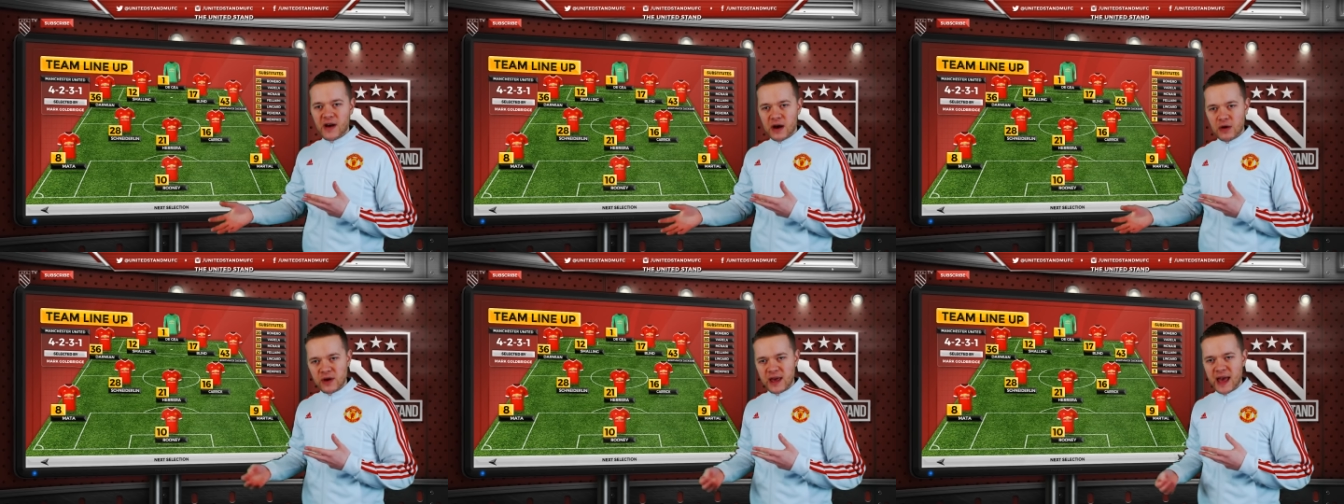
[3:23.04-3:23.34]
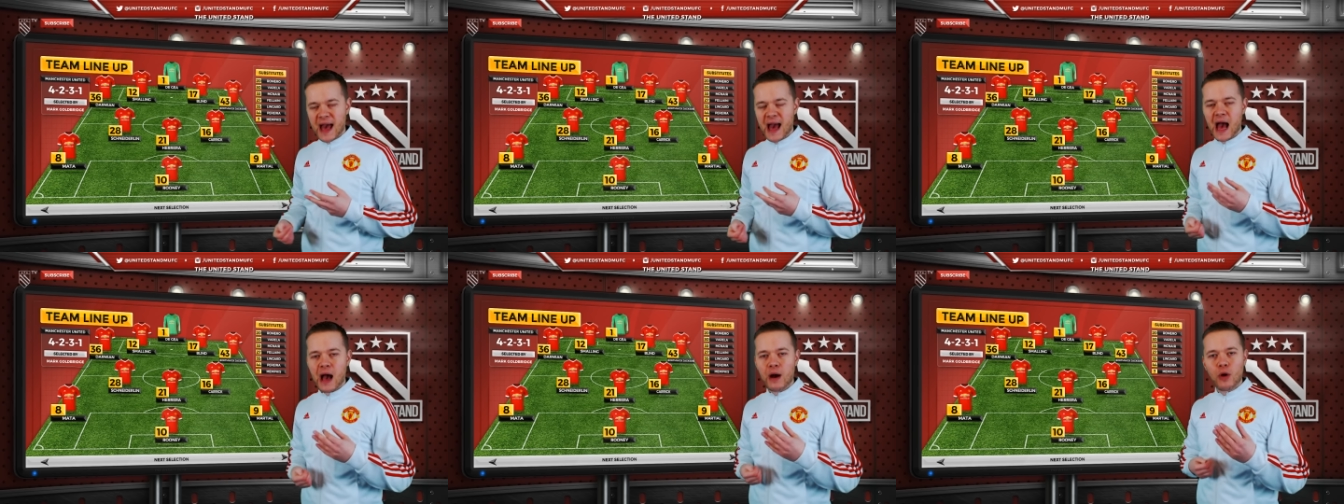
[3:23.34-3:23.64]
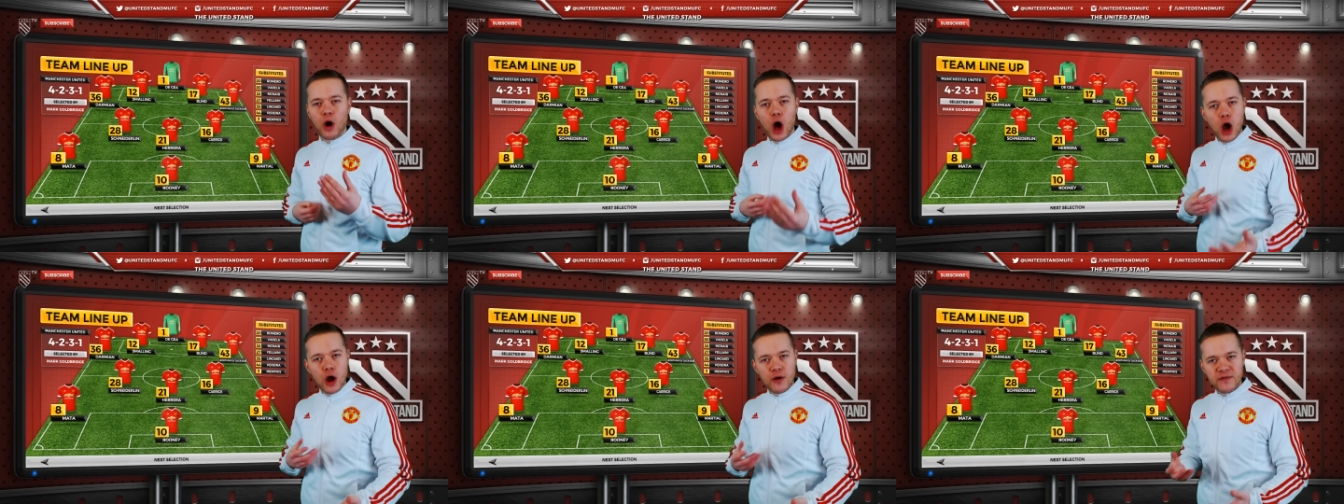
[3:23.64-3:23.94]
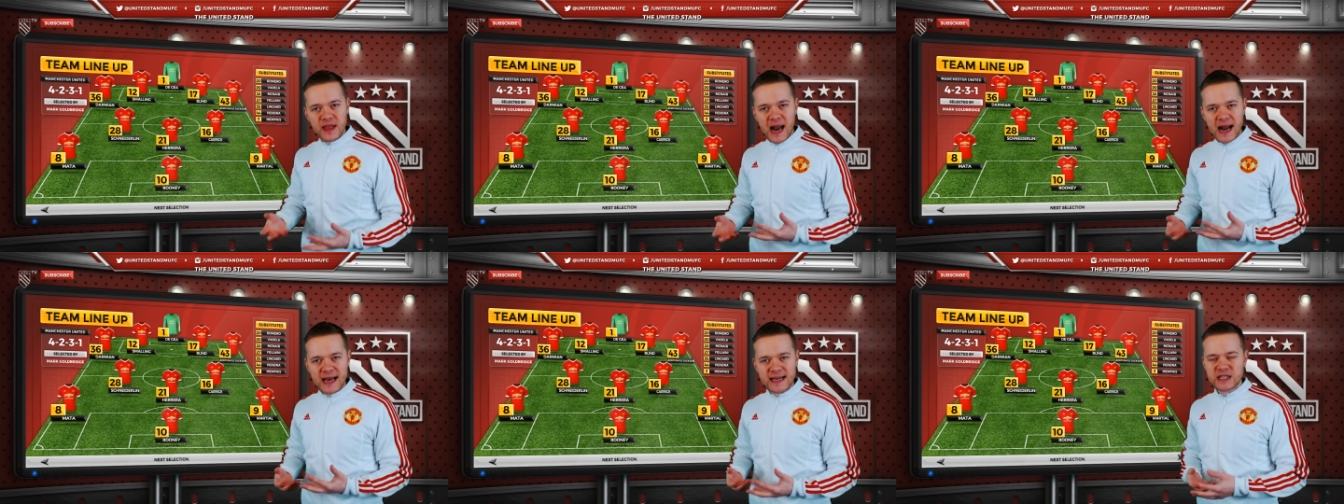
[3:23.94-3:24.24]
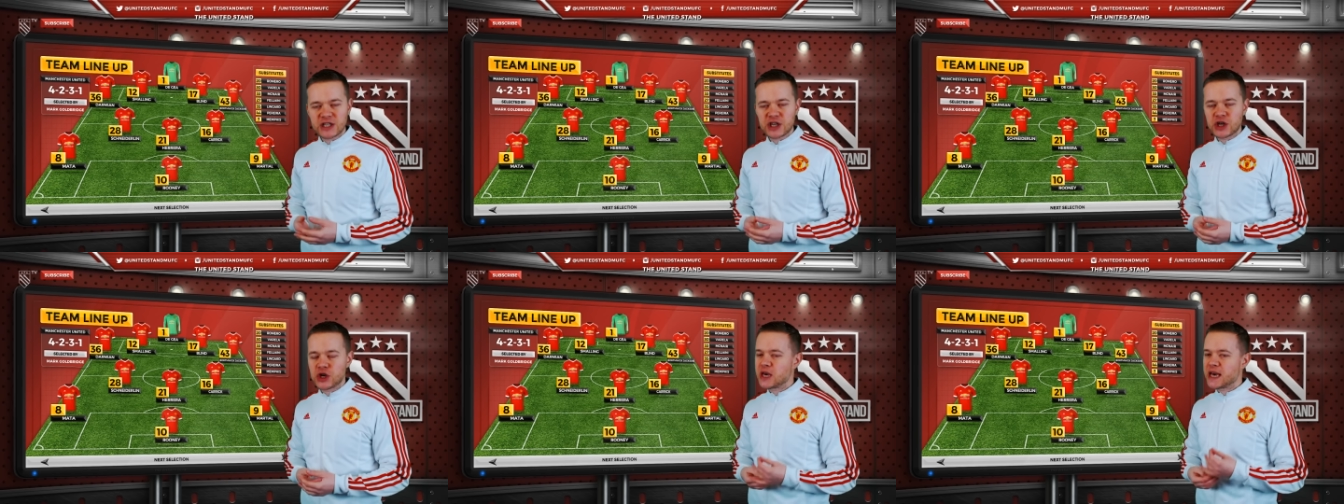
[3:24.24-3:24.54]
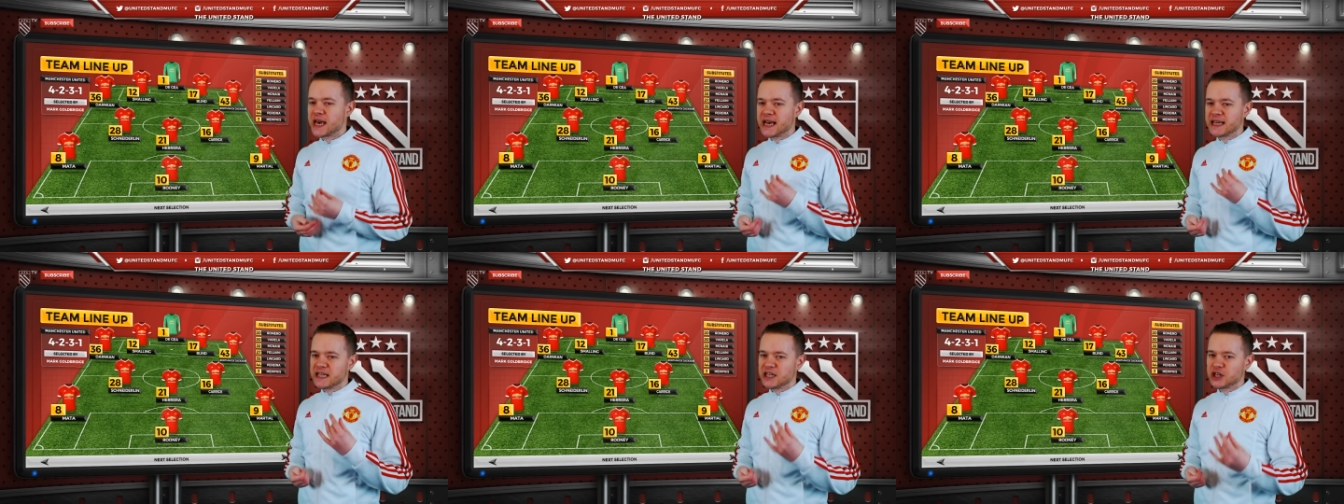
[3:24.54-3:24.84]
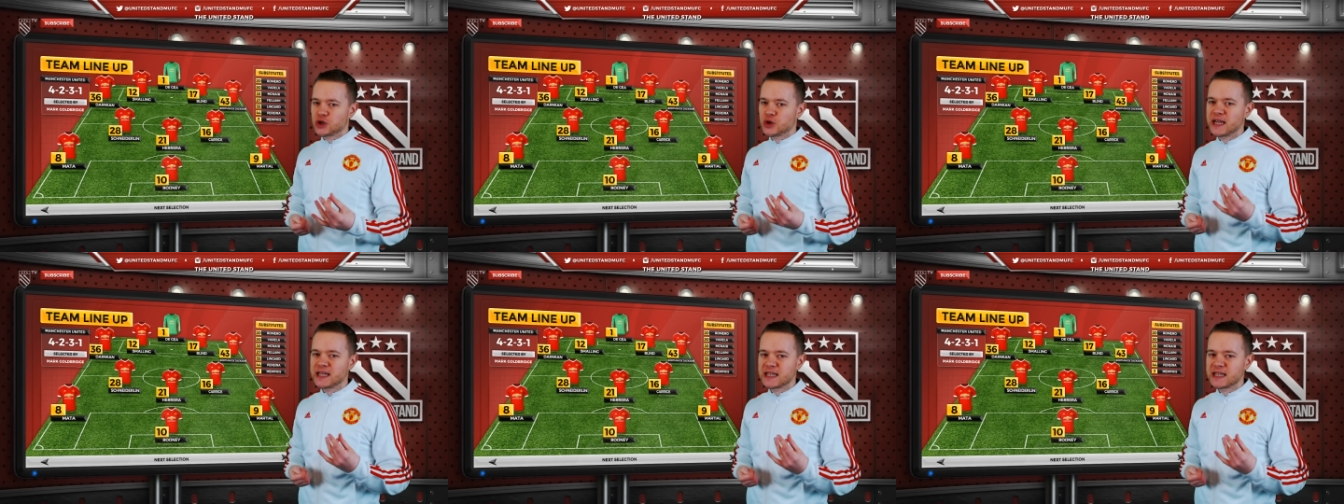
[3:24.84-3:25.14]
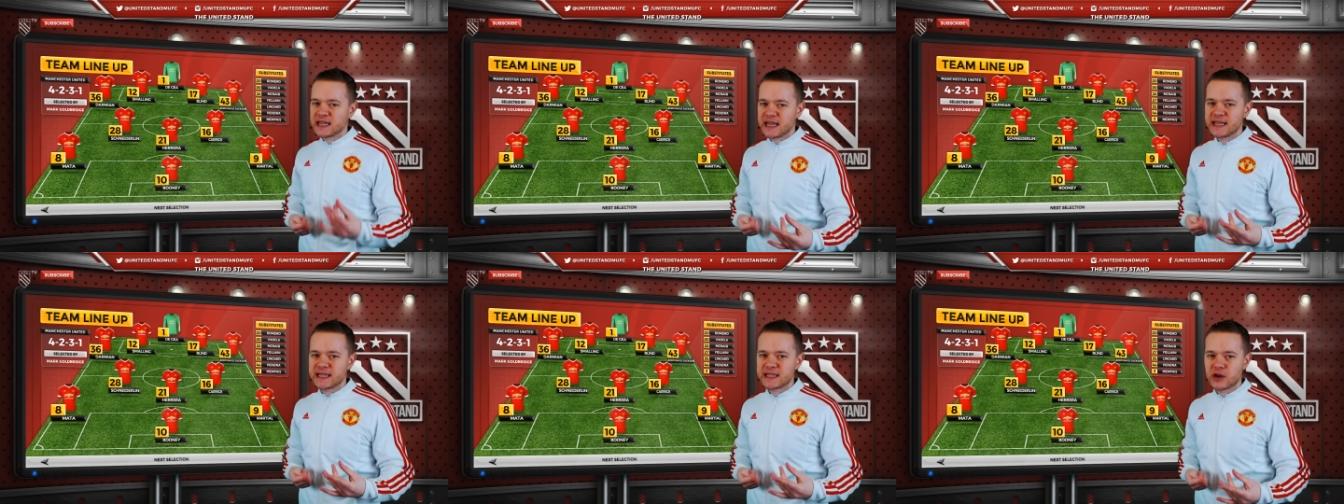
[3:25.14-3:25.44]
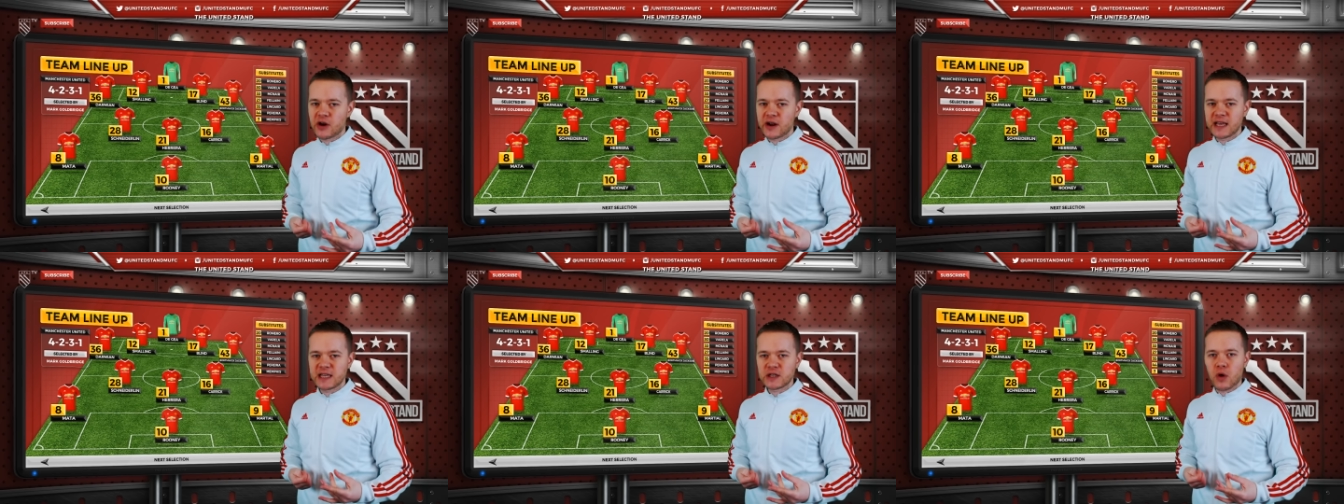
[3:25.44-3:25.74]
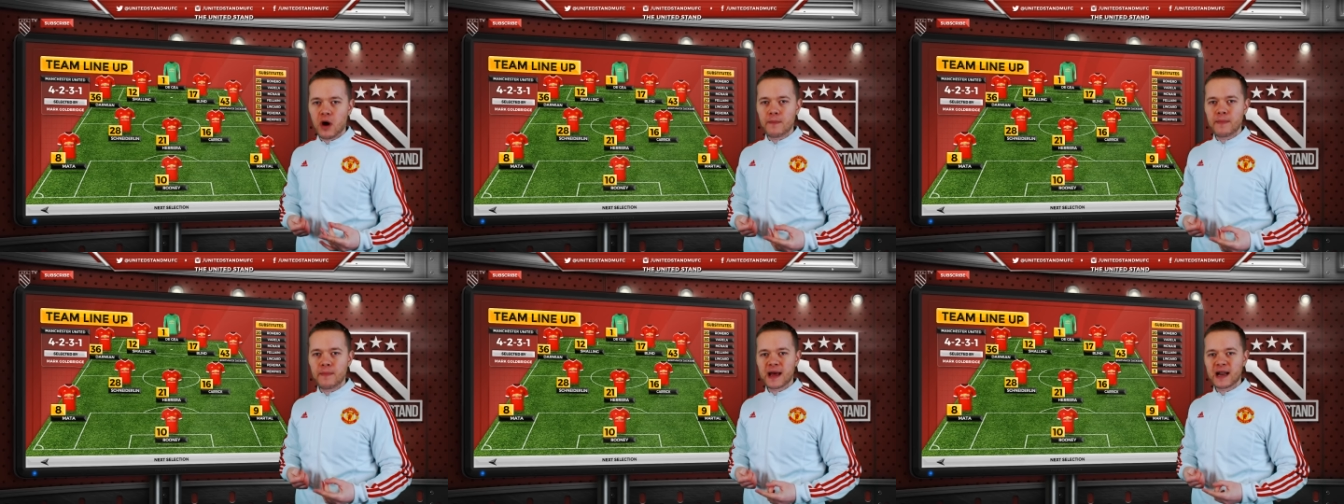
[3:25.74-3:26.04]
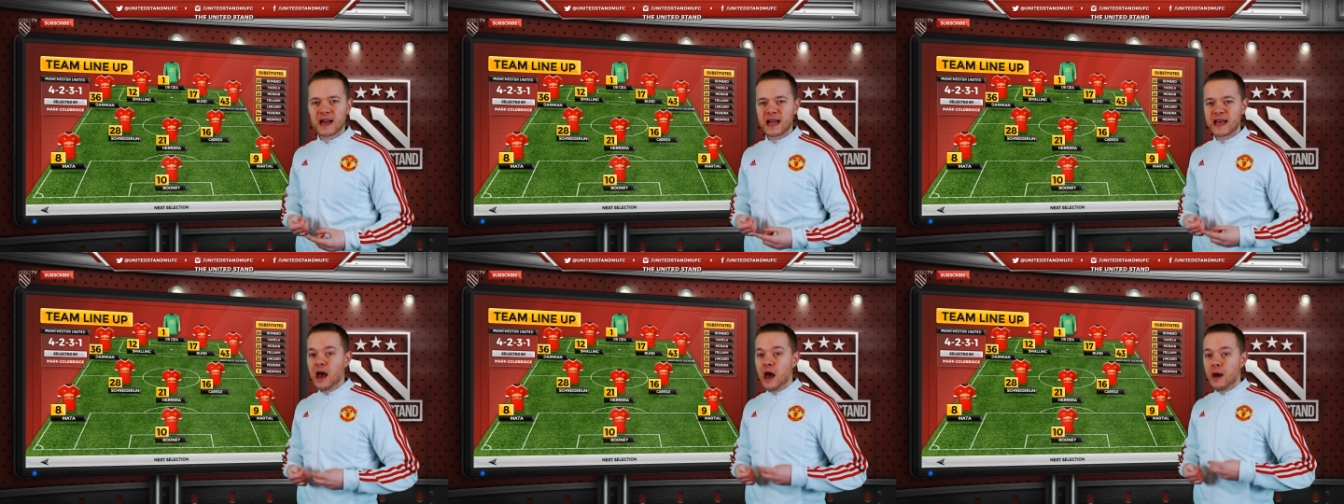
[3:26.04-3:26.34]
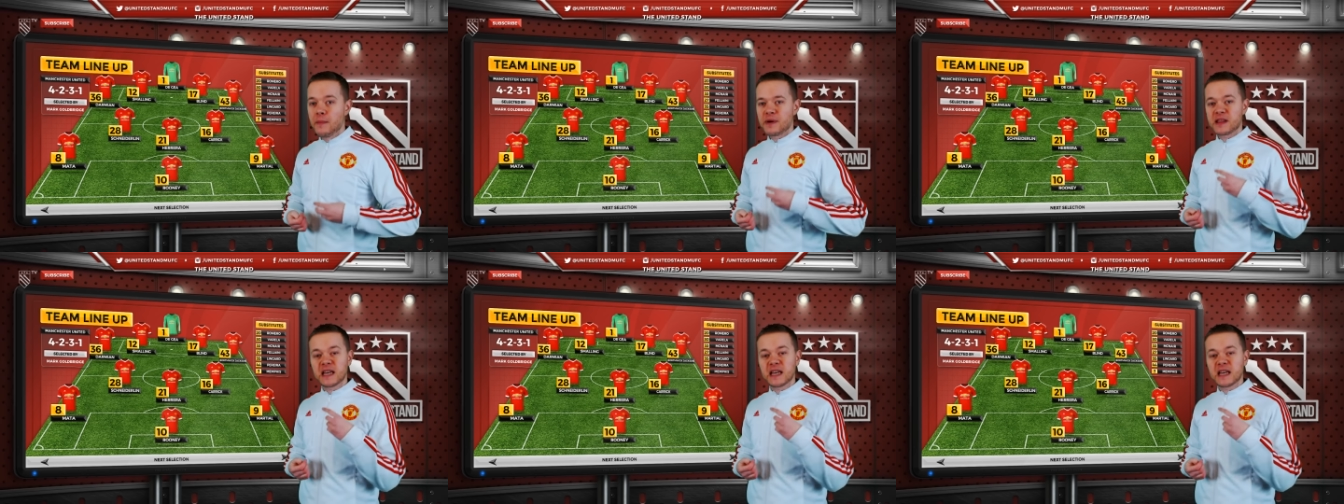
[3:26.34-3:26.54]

Falcao over the last two years. He's treated his signings quite badly.